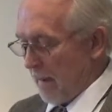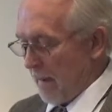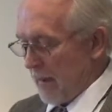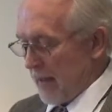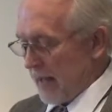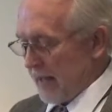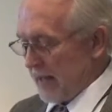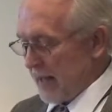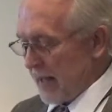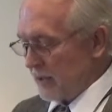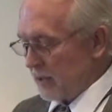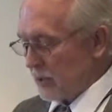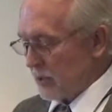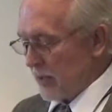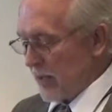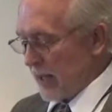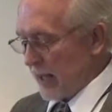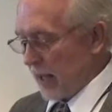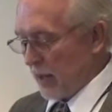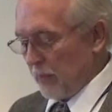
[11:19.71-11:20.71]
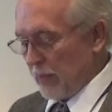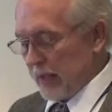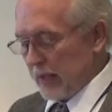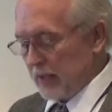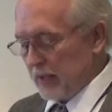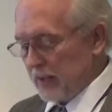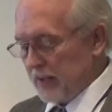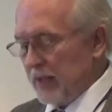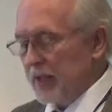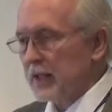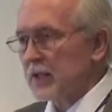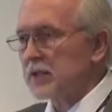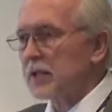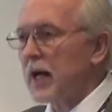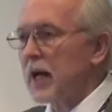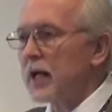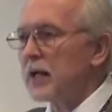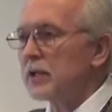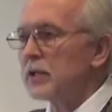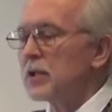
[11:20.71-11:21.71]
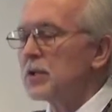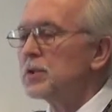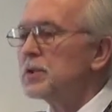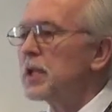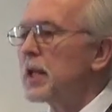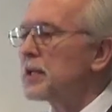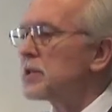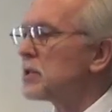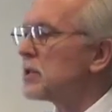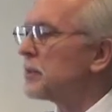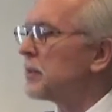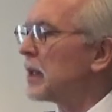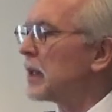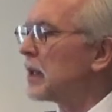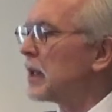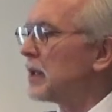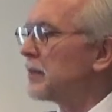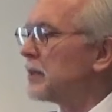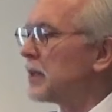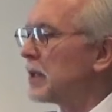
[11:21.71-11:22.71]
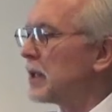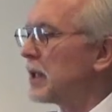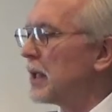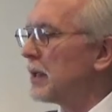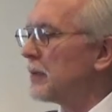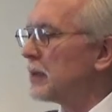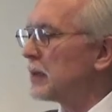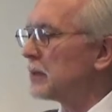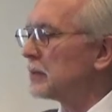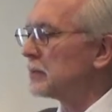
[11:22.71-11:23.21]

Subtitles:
In 9th grade, I read the entire New Testament cover to cover.